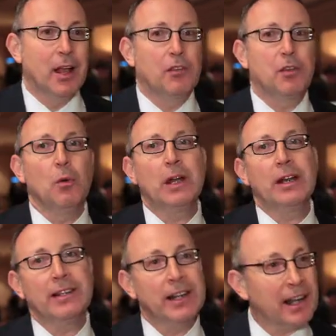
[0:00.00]
So what
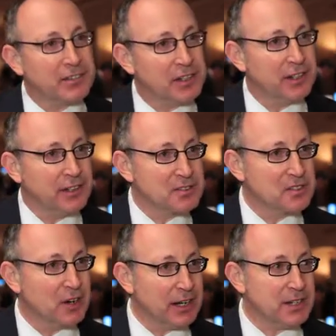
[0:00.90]
are then alternative
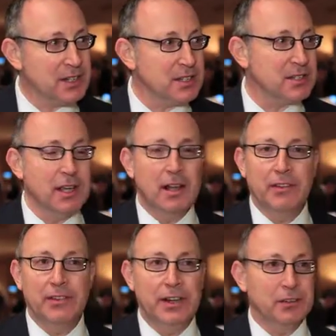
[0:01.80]
strategies?
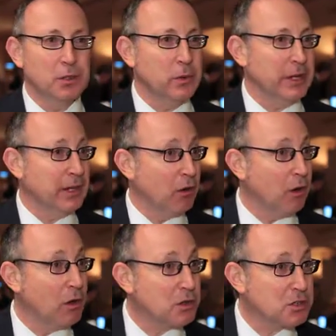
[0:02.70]
They're doing
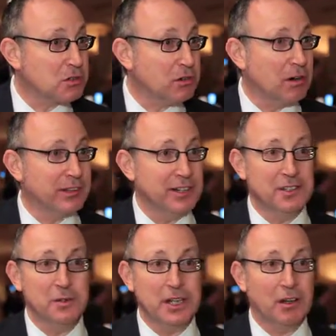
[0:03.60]
long short, they're
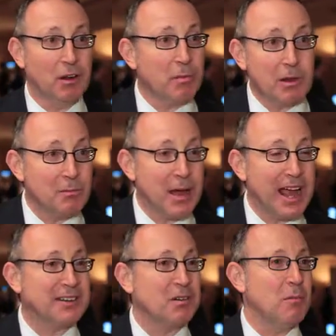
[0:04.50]
doing global
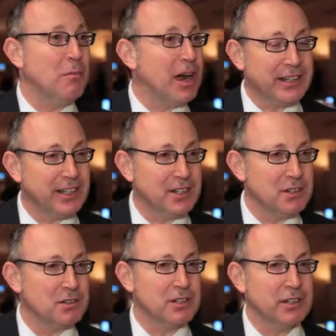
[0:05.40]
macro, market
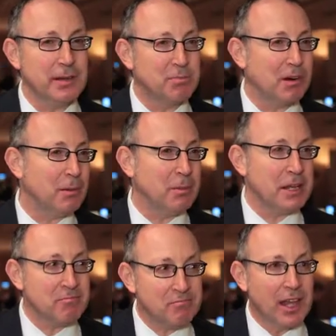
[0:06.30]
neutral. They're
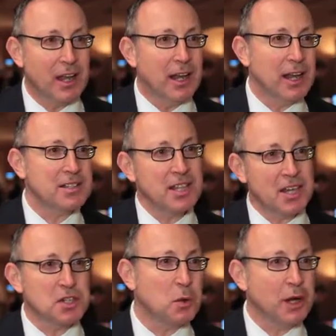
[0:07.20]
probably, let's
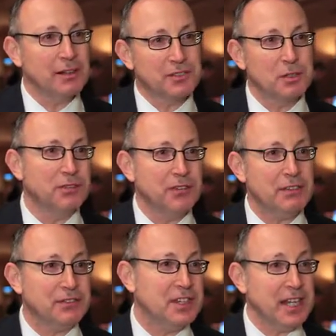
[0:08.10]
say, 12 to
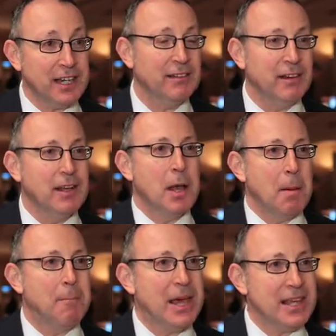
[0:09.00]
15
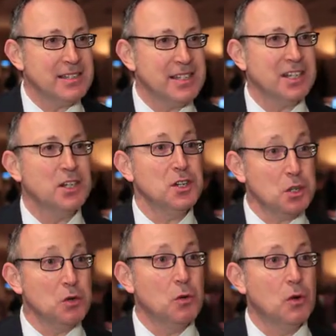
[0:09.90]
basic
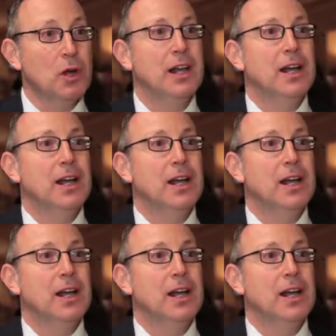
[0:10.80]
new